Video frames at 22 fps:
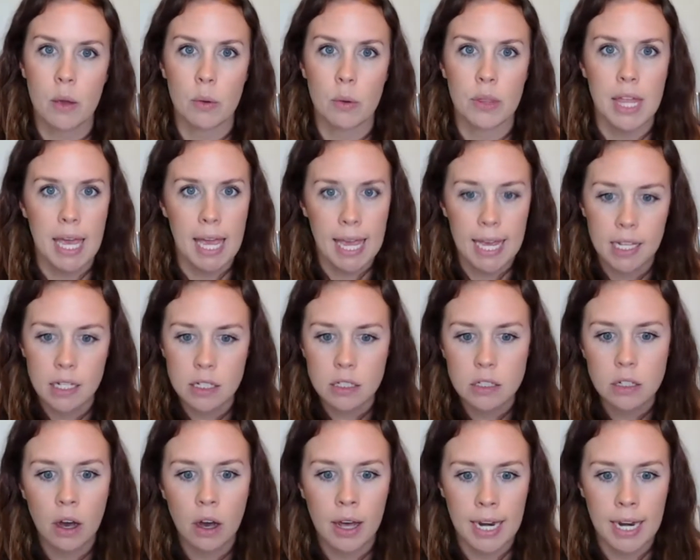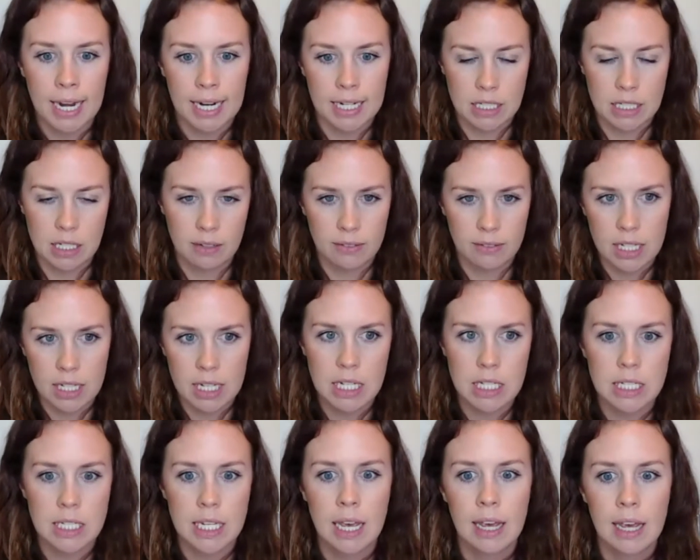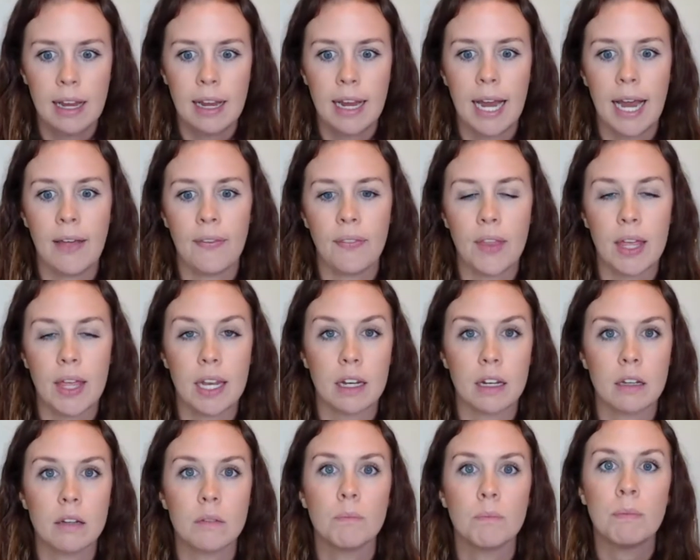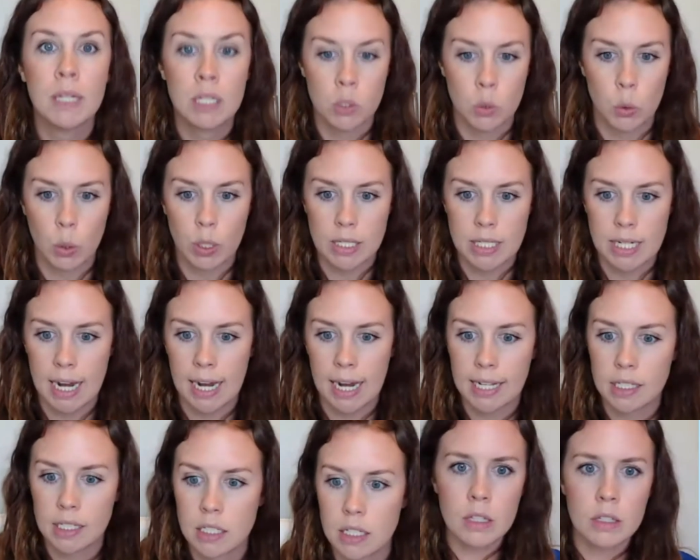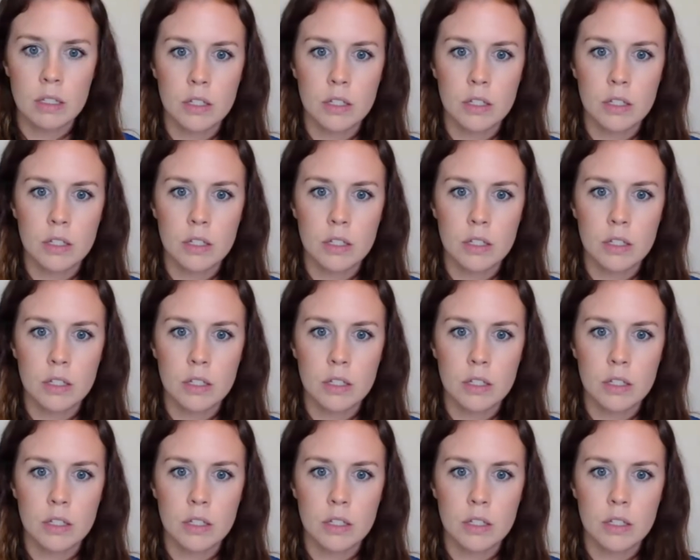with hands-on activities, and then mentor text.